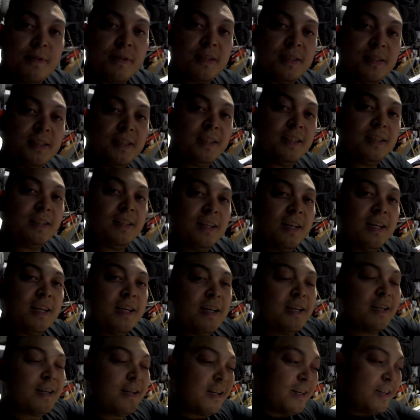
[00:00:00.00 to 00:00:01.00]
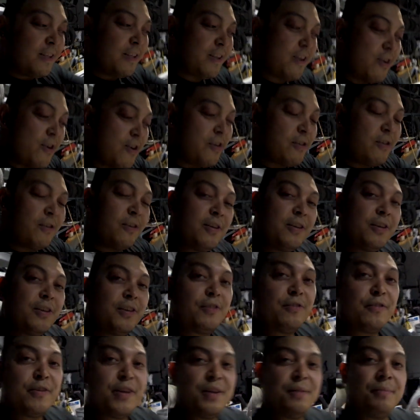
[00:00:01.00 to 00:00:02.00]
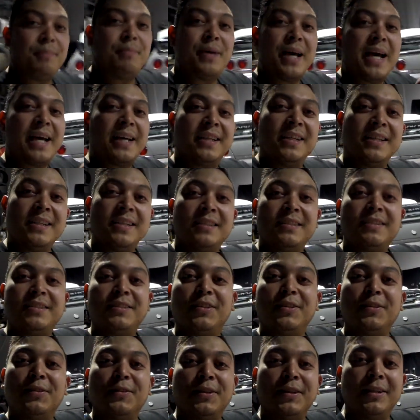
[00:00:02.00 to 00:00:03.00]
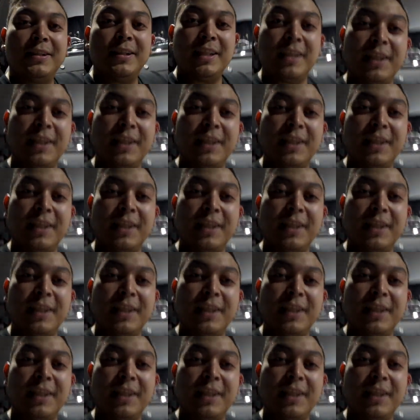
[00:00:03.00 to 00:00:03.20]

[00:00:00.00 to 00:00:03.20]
to see the R33 back in its glory.